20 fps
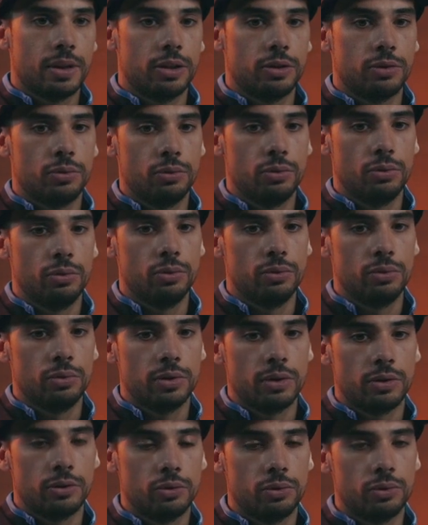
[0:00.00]

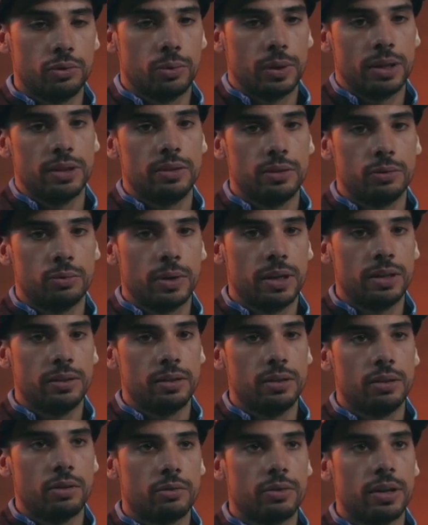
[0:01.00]
through
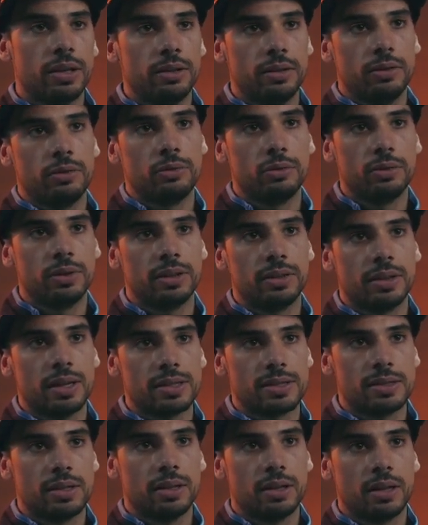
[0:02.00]
2020, already through the
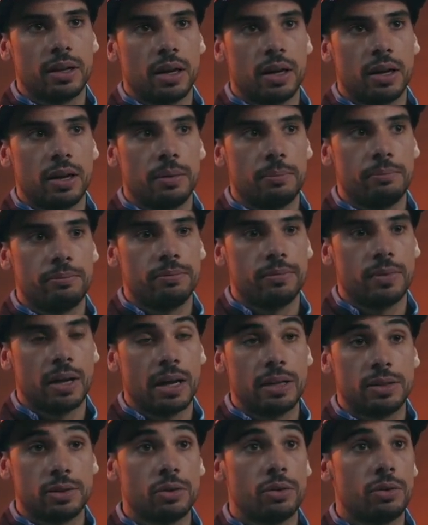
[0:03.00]
testing,
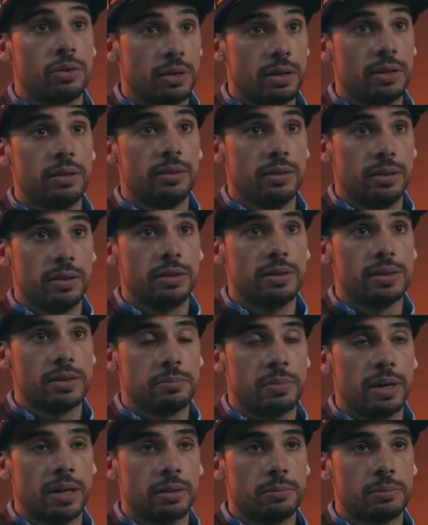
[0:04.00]
I saw in this
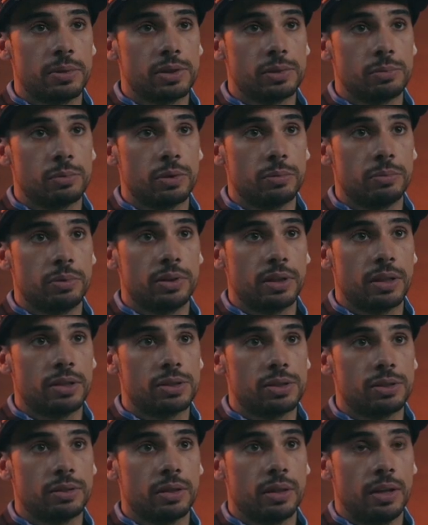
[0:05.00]
bike much more
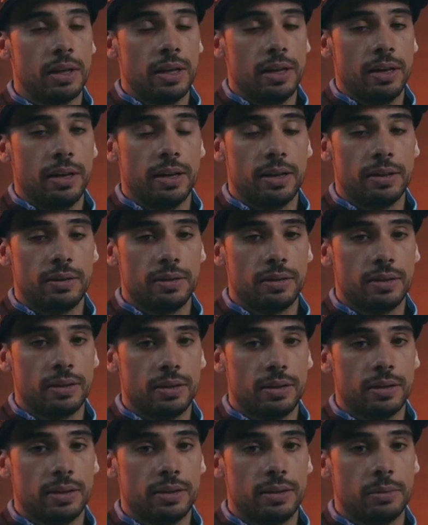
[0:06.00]
potential, and
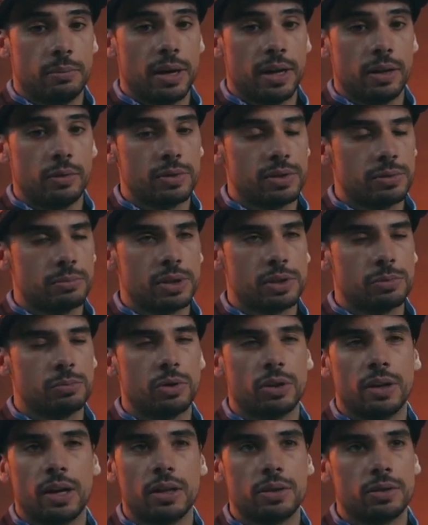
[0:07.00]
the bike was much
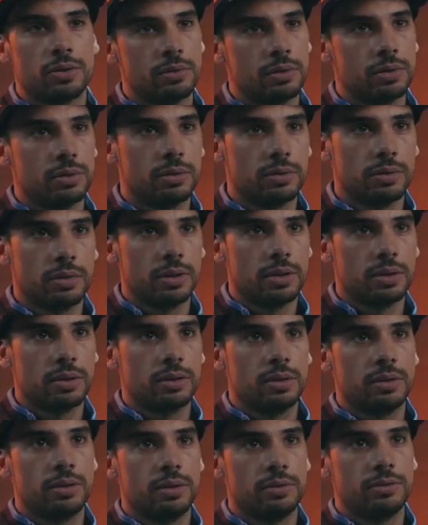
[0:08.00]
more natural.
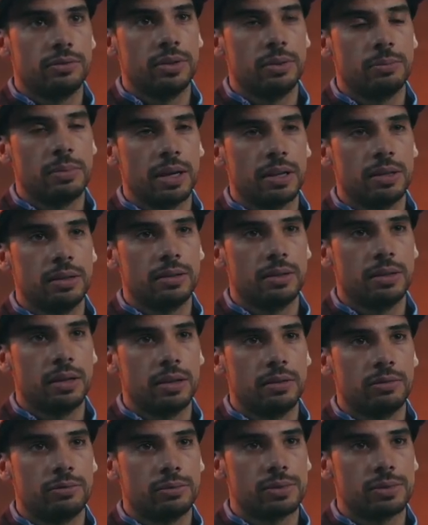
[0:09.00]
The feedback it gave